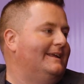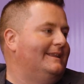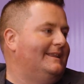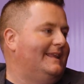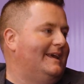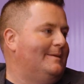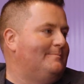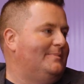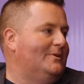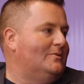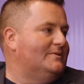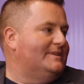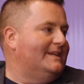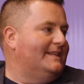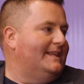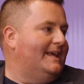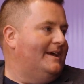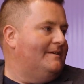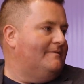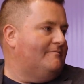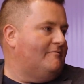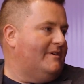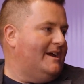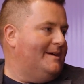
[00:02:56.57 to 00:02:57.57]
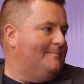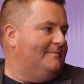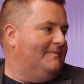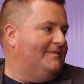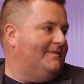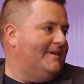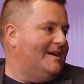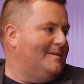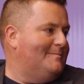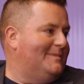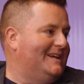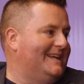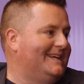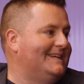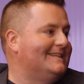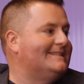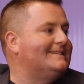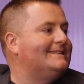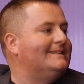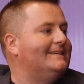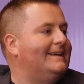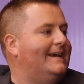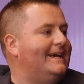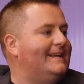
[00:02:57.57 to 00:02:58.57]
they're building their
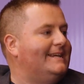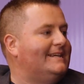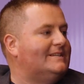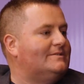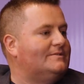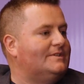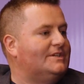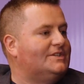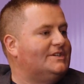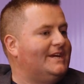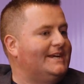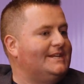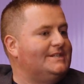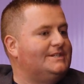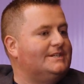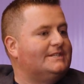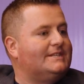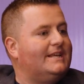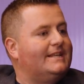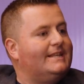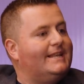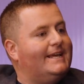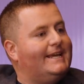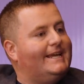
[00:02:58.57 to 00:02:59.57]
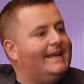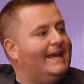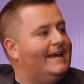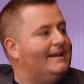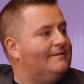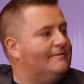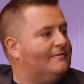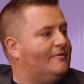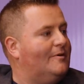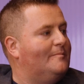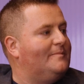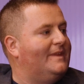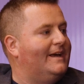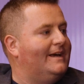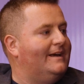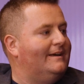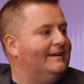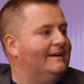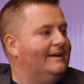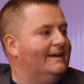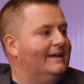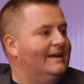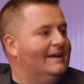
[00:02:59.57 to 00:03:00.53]
families, and it's the changes that they're getting from that.